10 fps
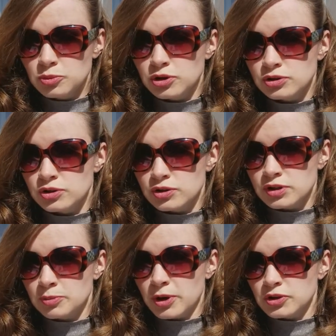because
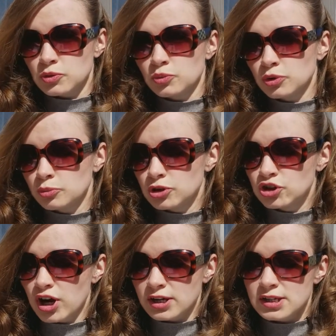the passport will be
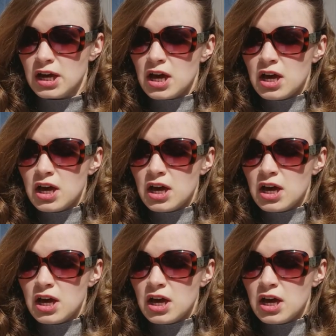checked.